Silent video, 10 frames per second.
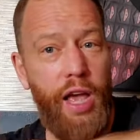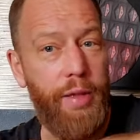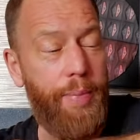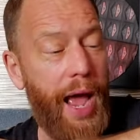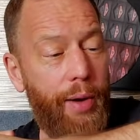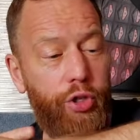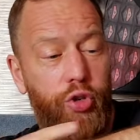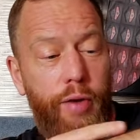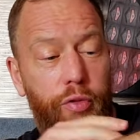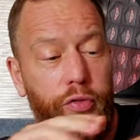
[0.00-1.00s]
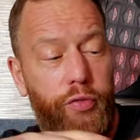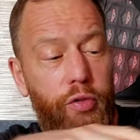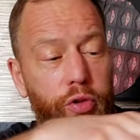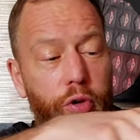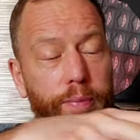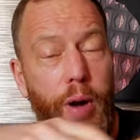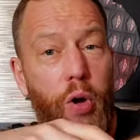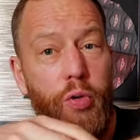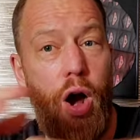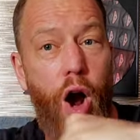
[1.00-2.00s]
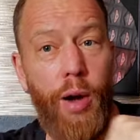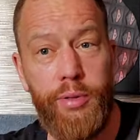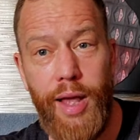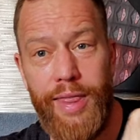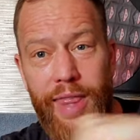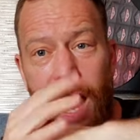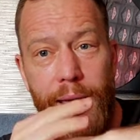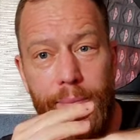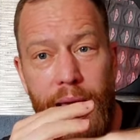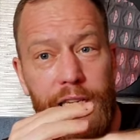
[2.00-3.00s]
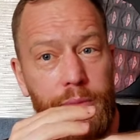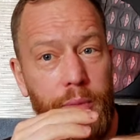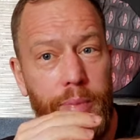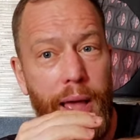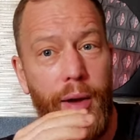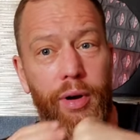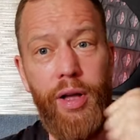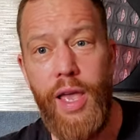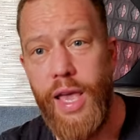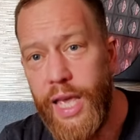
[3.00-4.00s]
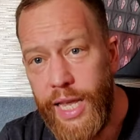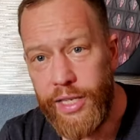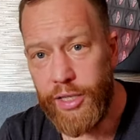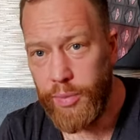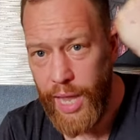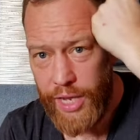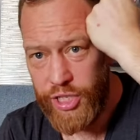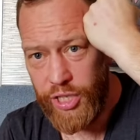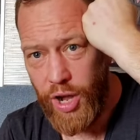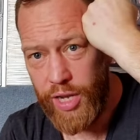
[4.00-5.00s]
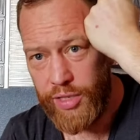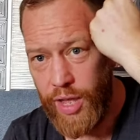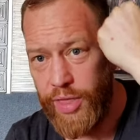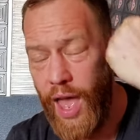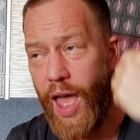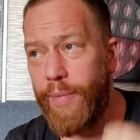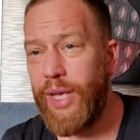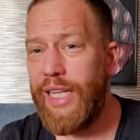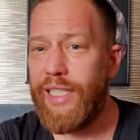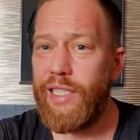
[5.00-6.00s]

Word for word: and the power travels through your bone arms like that, maximum power, he ends up catching guys like that, and he